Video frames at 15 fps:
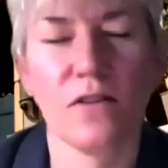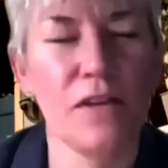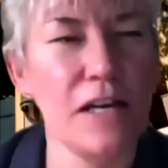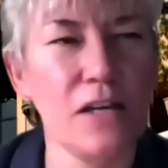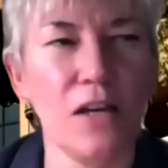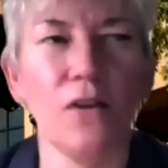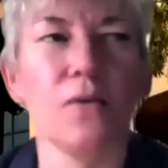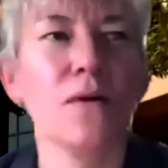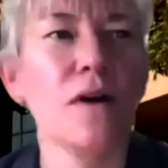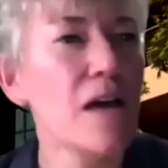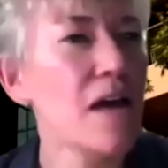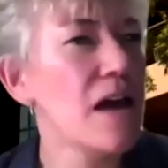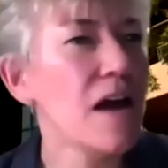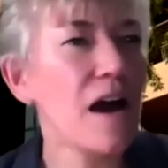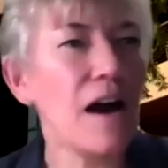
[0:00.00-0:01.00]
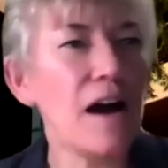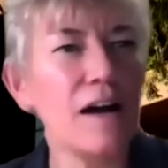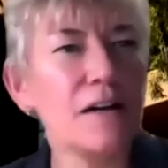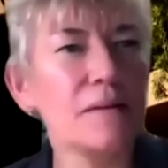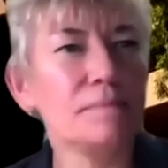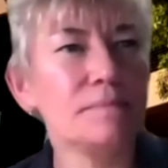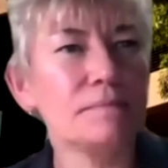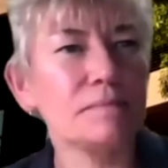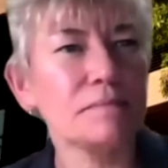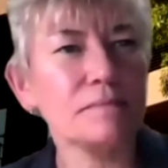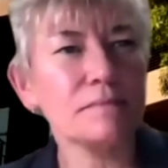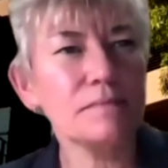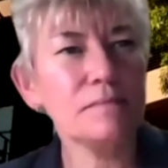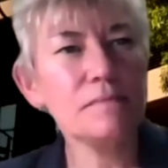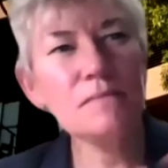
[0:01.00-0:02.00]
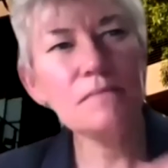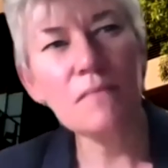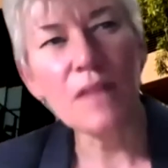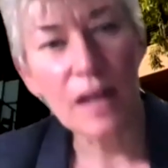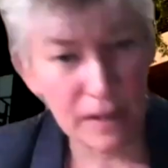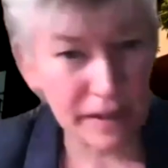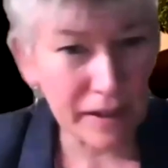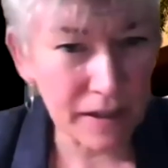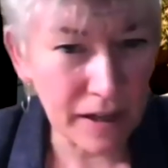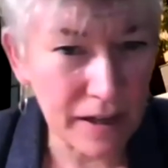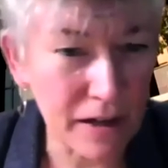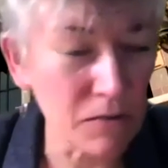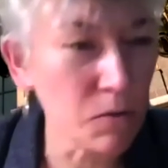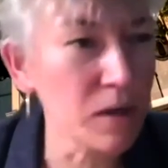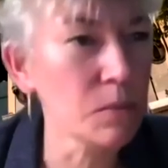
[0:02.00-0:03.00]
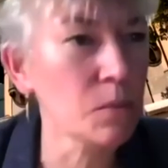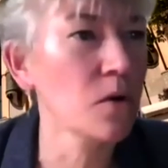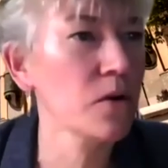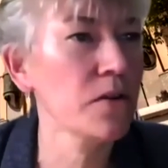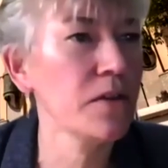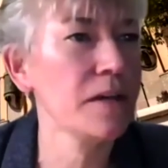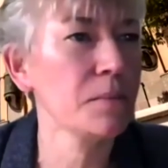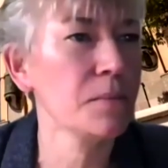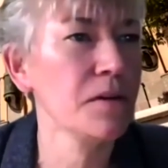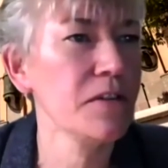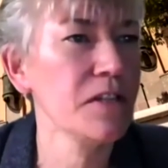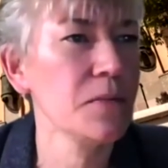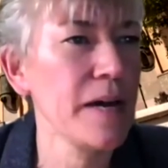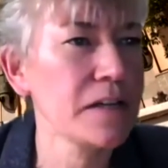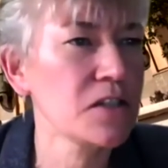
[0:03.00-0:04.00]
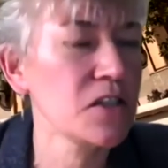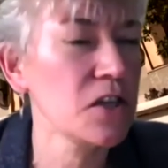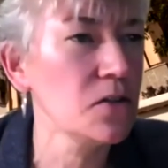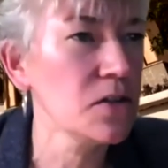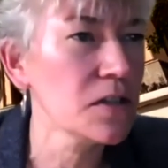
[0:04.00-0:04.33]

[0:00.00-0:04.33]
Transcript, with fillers: Thank you. Um, Elliot, I have one more that pivots back to you.